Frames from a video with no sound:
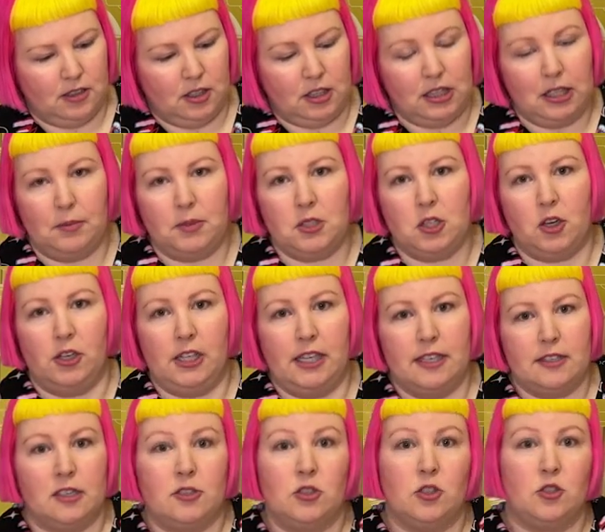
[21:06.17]
Clementoni
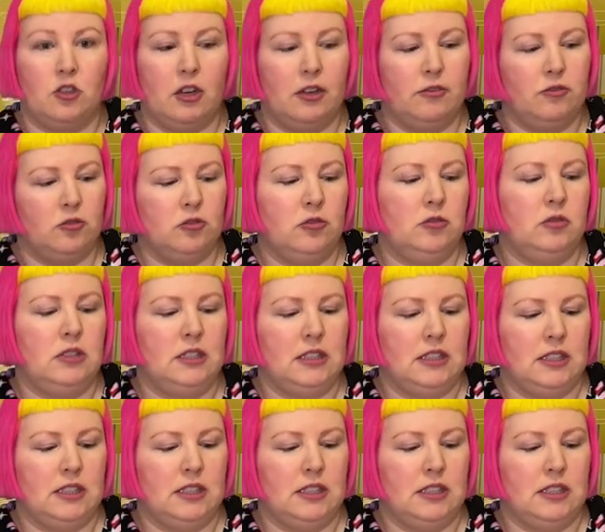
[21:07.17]
as I do Trefl.